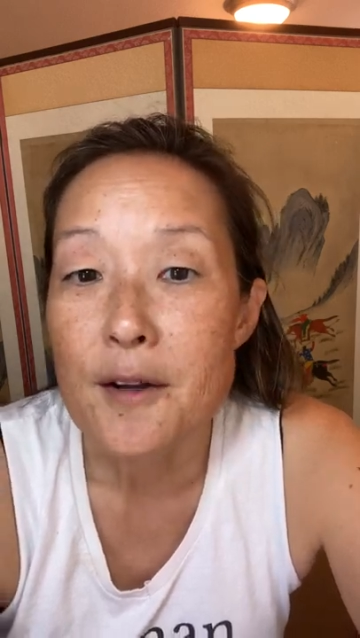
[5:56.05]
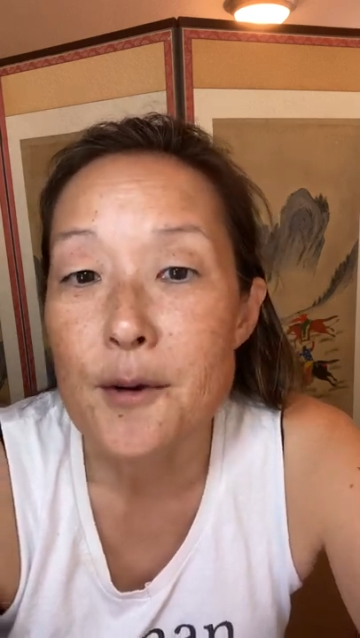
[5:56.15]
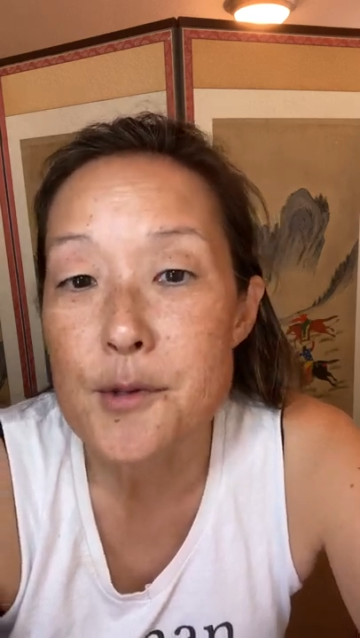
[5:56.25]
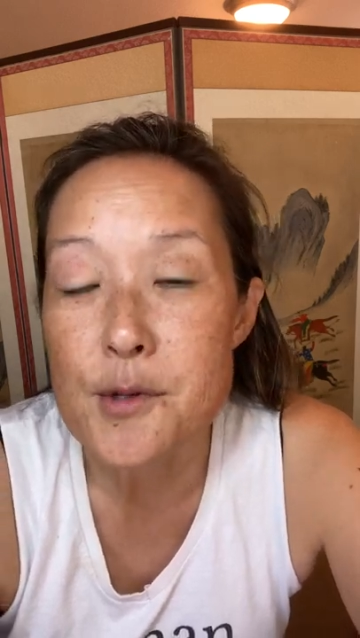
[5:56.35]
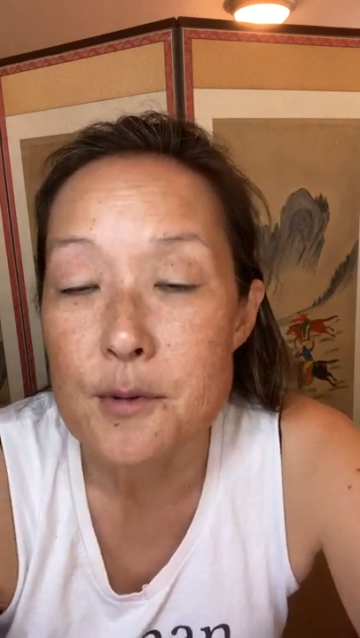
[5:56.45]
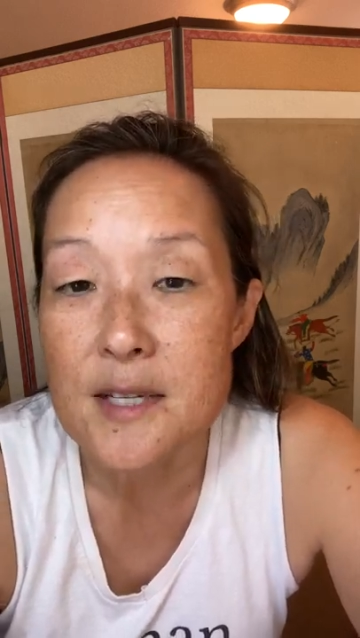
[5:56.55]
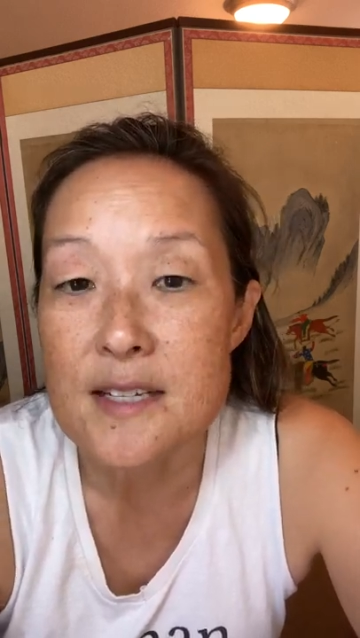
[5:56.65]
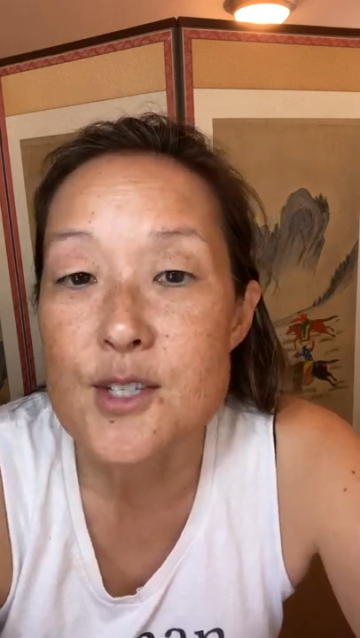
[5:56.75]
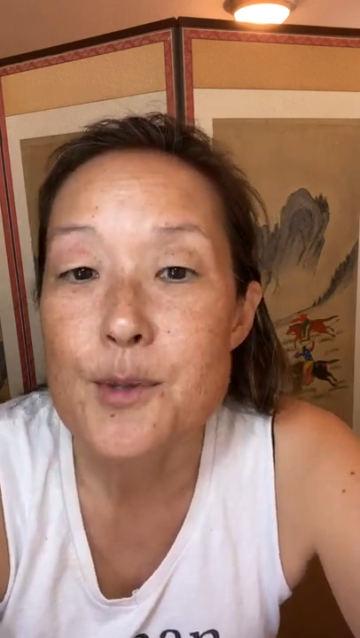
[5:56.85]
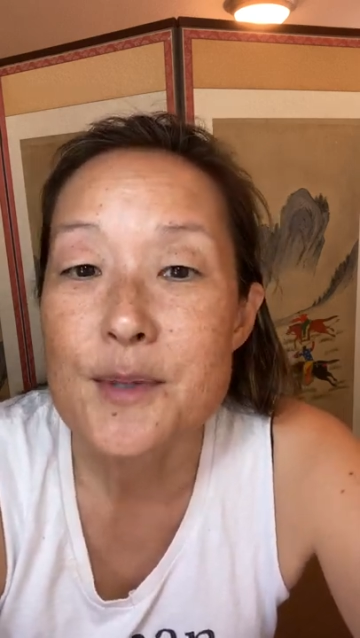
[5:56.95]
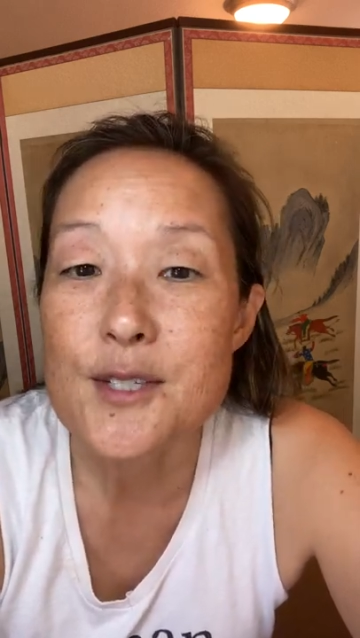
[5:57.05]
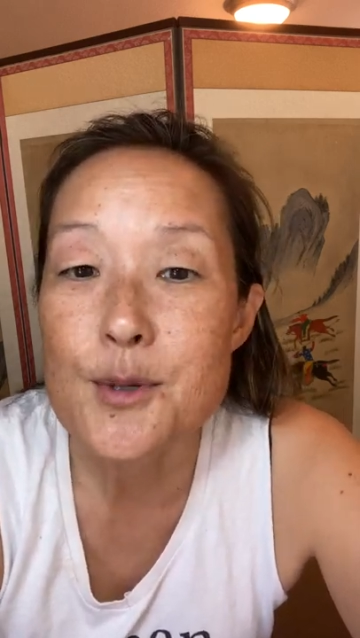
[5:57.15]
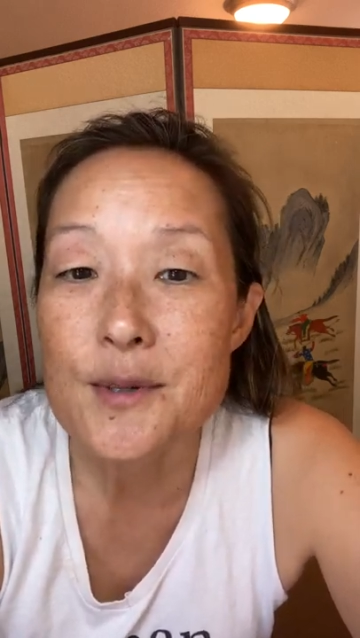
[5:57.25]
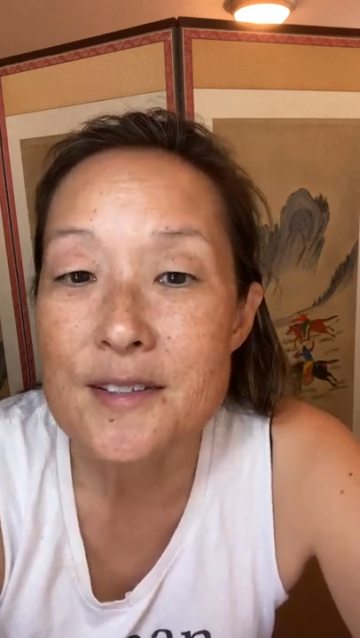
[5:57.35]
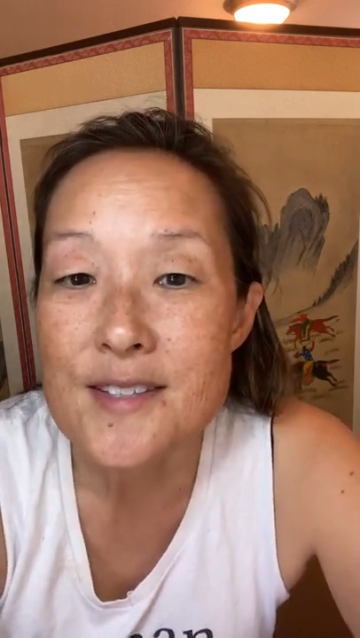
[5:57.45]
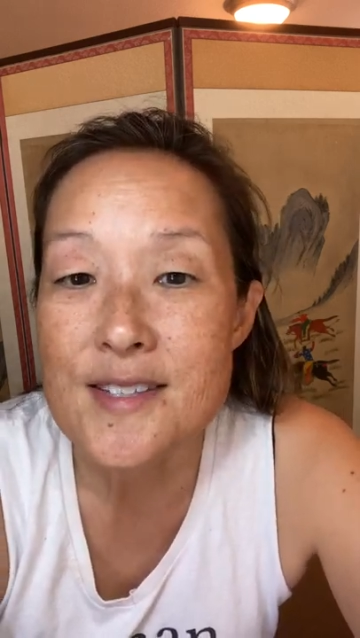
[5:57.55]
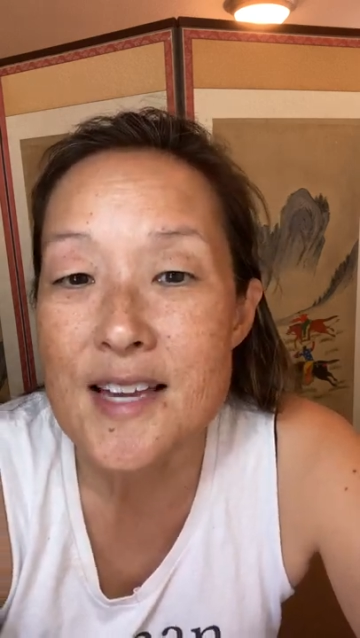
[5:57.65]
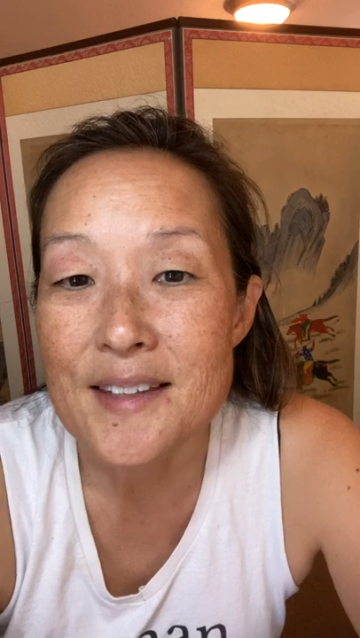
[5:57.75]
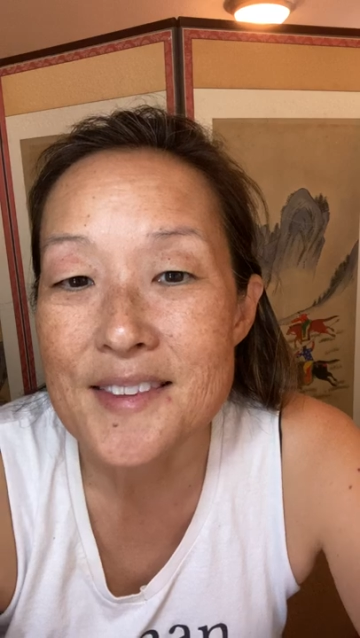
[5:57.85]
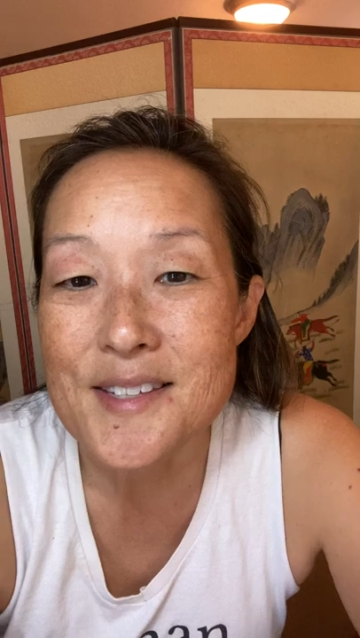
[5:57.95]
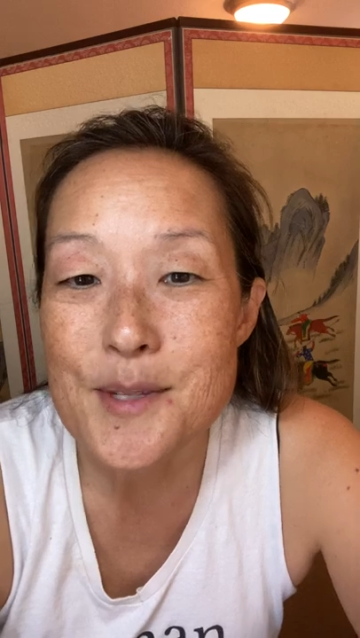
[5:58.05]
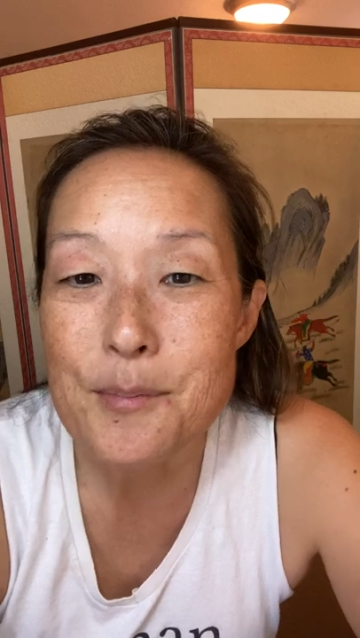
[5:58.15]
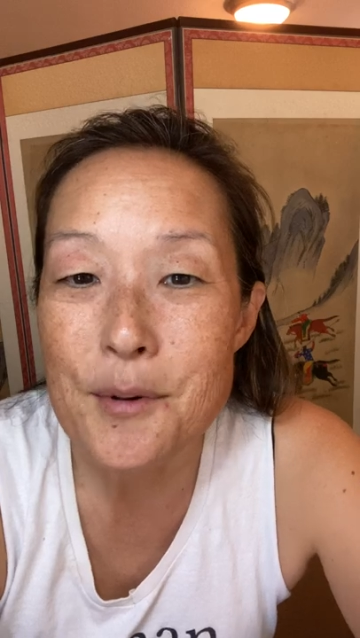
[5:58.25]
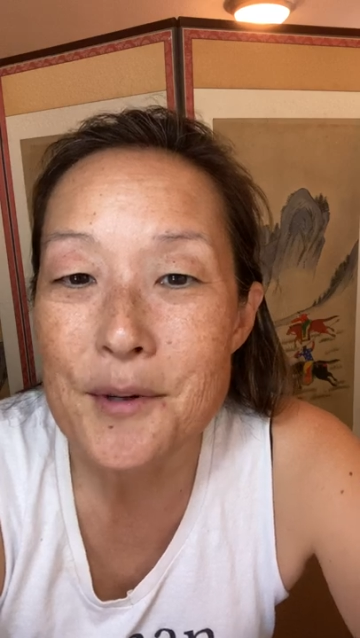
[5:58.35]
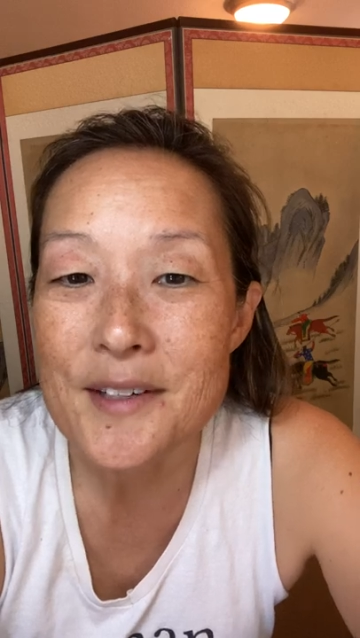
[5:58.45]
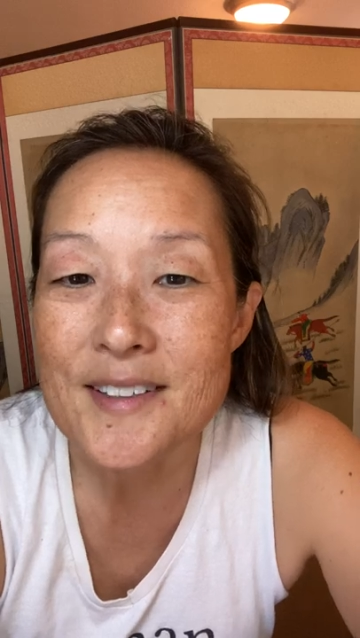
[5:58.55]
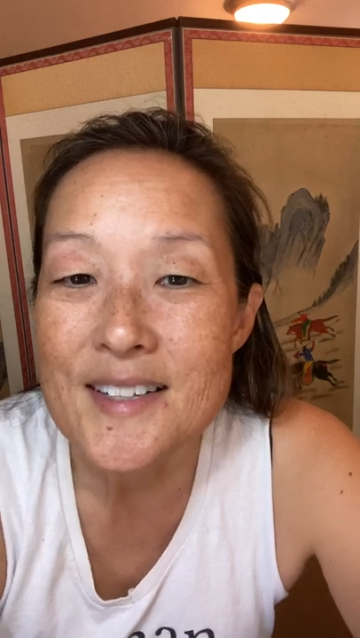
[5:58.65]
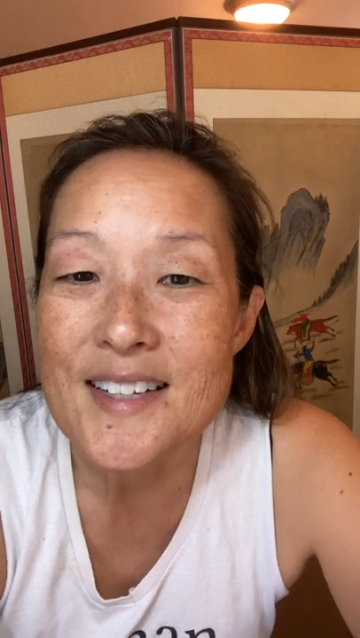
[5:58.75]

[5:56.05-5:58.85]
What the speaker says: also need to be doing this at this point.